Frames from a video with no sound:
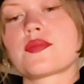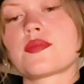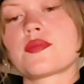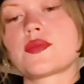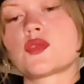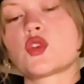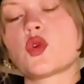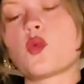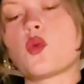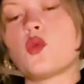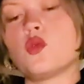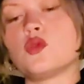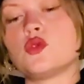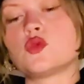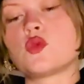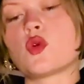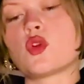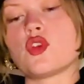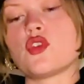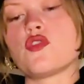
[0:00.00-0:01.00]
towards
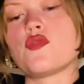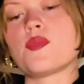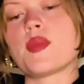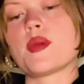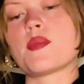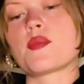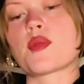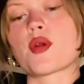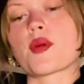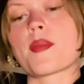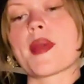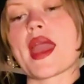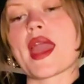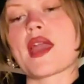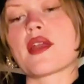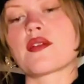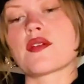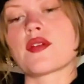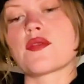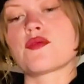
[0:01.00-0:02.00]
what you've been
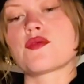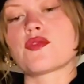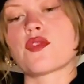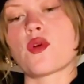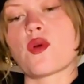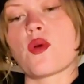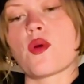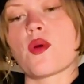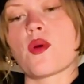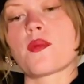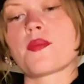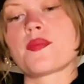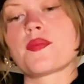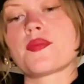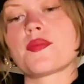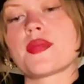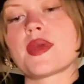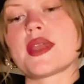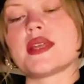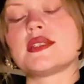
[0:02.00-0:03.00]
preparing for,
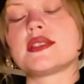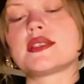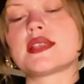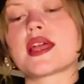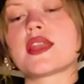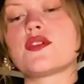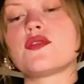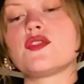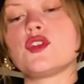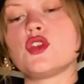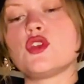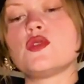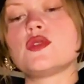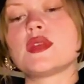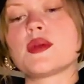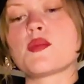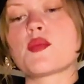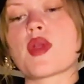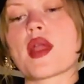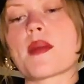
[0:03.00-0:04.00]
instead of
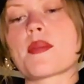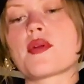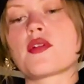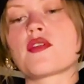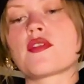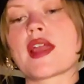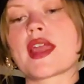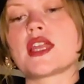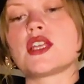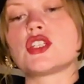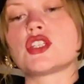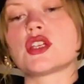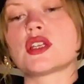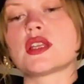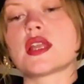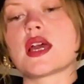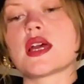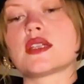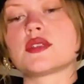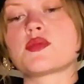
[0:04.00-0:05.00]
using preparation
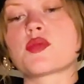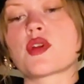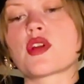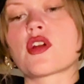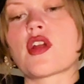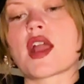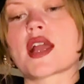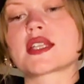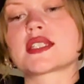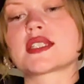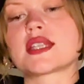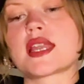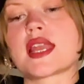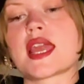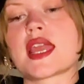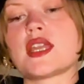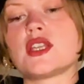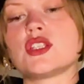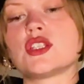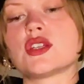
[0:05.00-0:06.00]
as
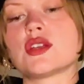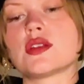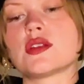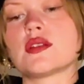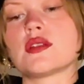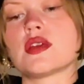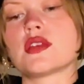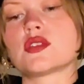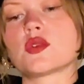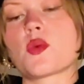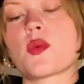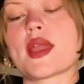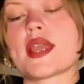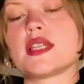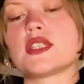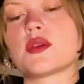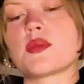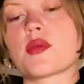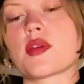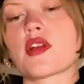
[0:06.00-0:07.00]
procrastination, as a way
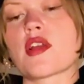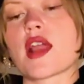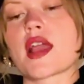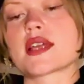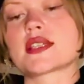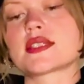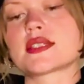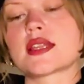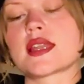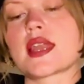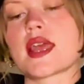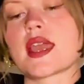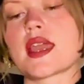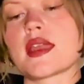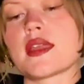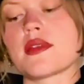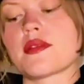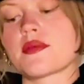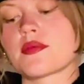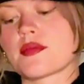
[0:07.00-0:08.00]
to procrastinate.